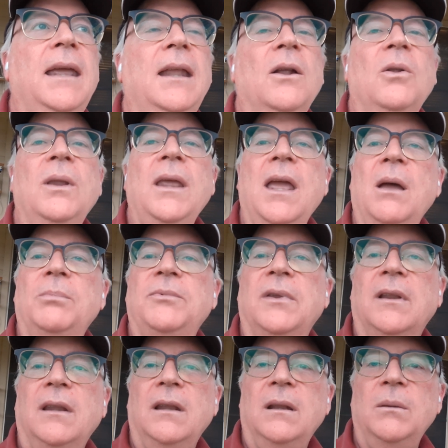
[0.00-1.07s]
it only helped
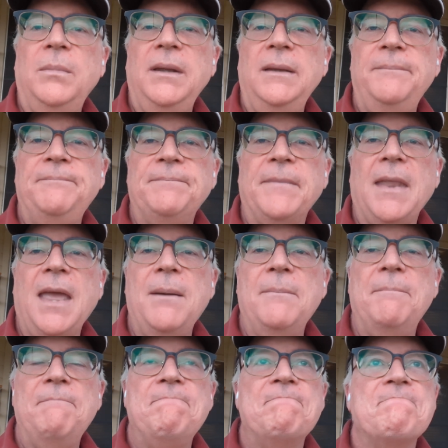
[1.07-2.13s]
a little bit.
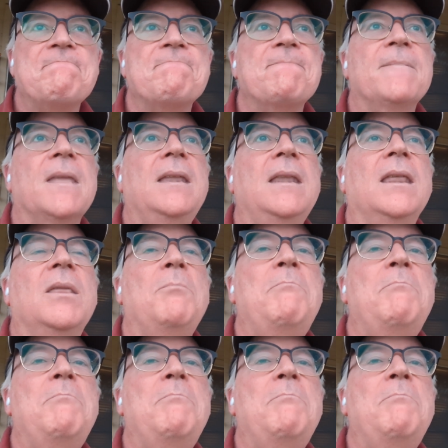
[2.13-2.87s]
Now,